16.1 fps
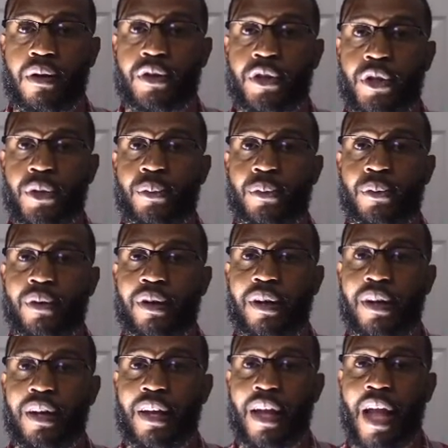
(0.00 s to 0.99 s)
to
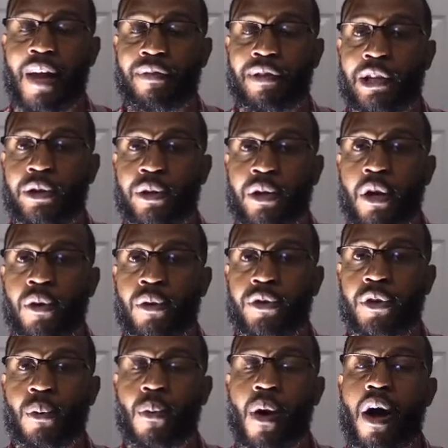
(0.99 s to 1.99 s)
have a little
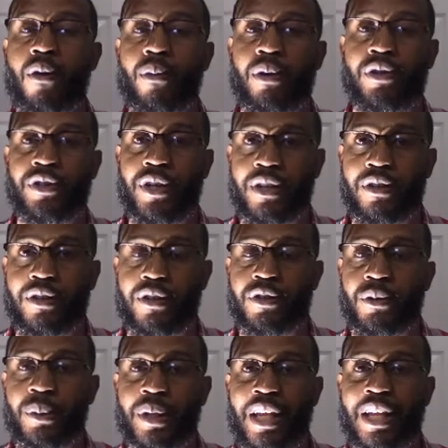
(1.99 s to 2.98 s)
closer walk with
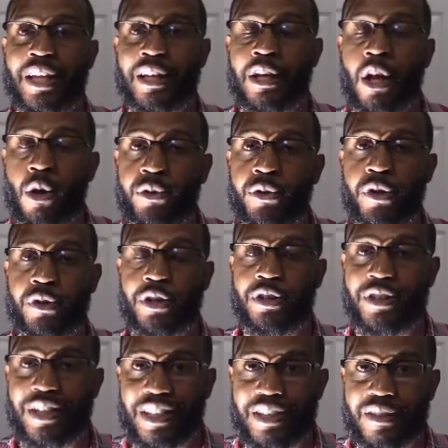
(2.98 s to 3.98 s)
Jesus, to get closer
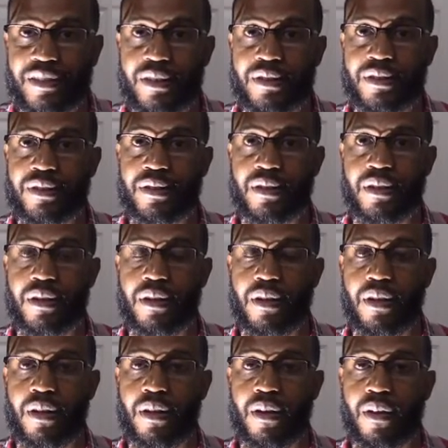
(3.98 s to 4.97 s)
to Jesus.
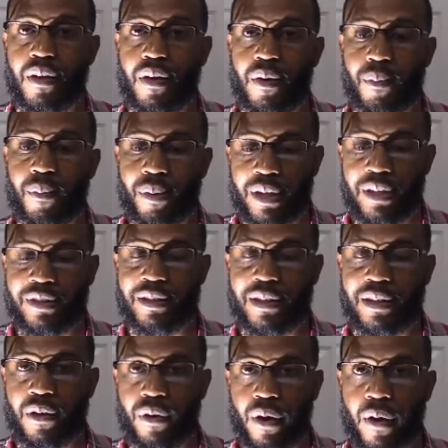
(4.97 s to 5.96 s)
Praise
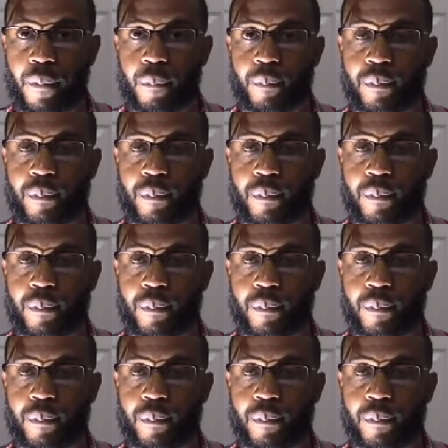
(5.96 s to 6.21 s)
the Lord.